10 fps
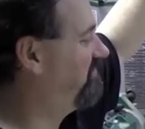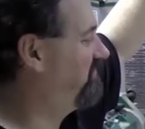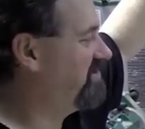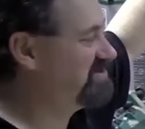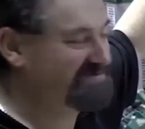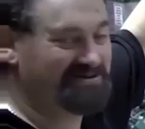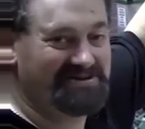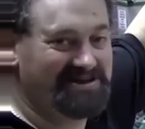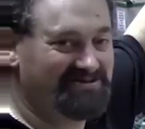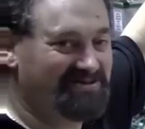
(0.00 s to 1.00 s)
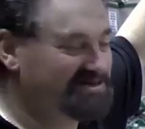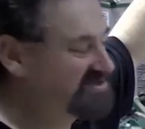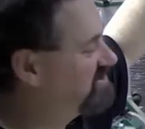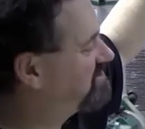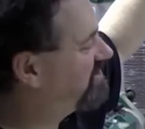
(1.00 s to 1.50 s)
feasible in that
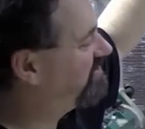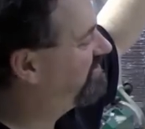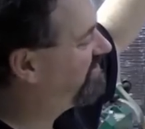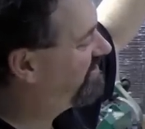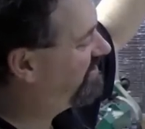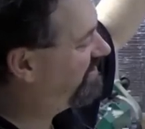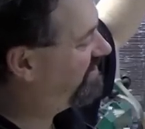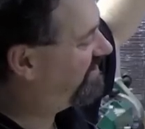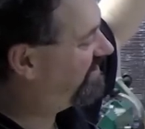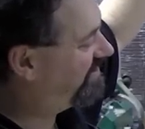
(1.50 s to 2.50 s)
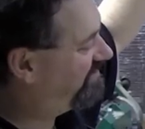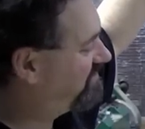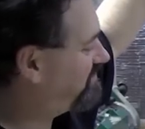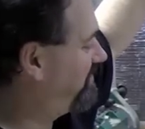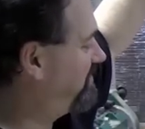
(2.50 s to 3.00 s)
direction. So
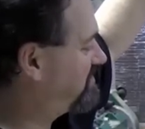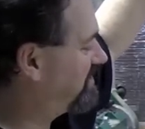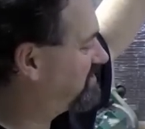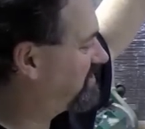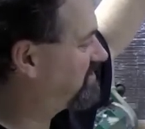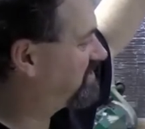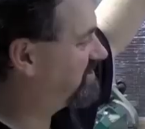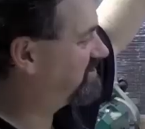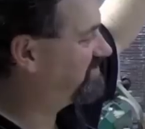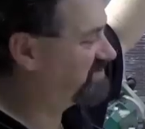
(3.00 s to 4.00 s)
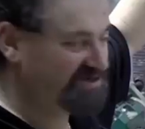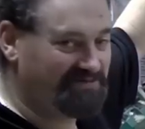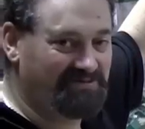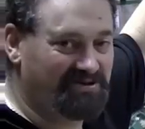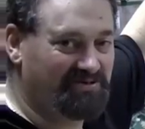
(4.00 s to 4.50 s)
it's one of these things. I just let the timber
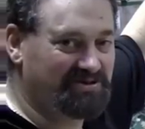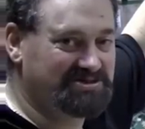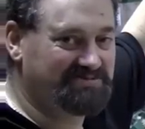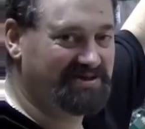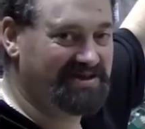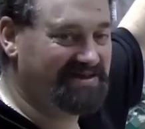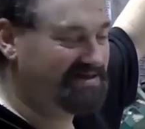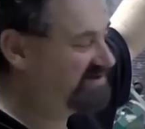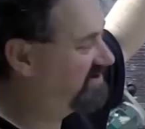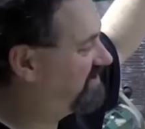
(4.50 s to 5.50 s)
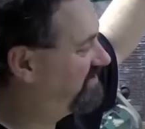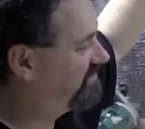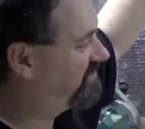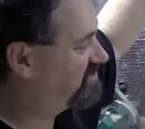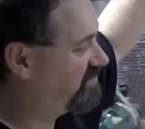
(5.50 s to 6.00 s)
tell me what it wants to be, and
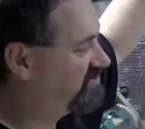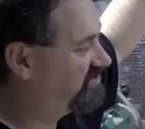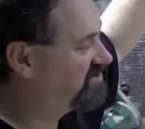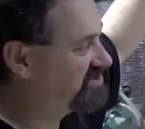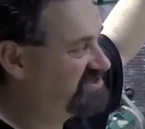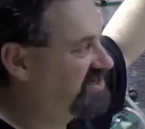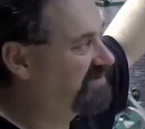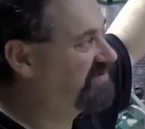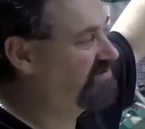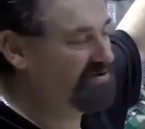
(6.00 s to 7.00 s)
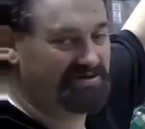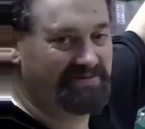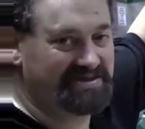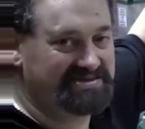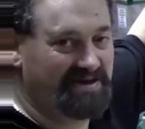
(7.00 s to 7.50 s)
this one was originally telling me it wanted to
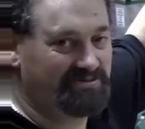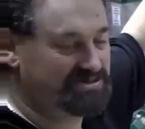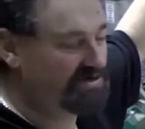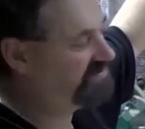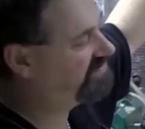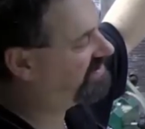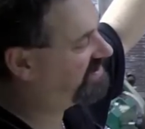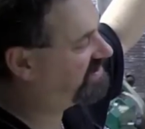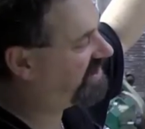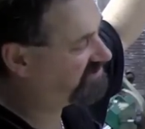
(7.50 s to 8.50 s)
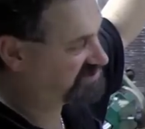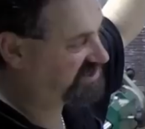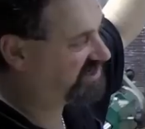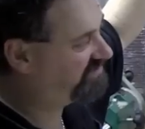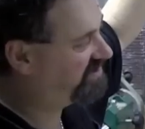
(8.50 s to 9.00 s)
be a tabletop, and now it's
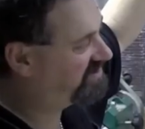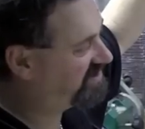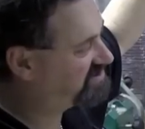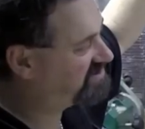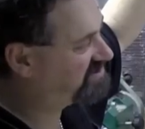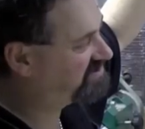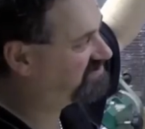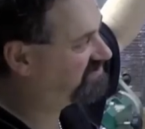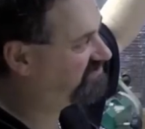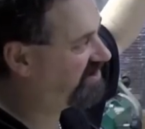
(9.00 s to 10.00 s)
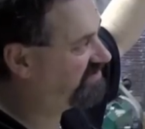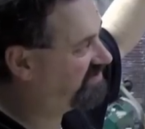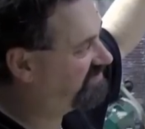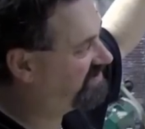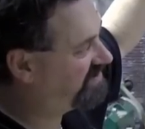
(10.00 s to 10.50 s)
telling me it doesn't, and would
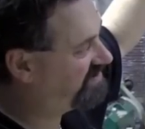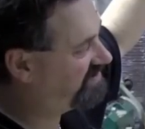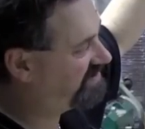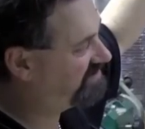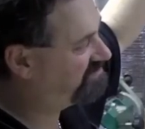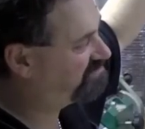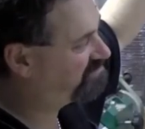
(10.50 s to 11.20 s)
rather be a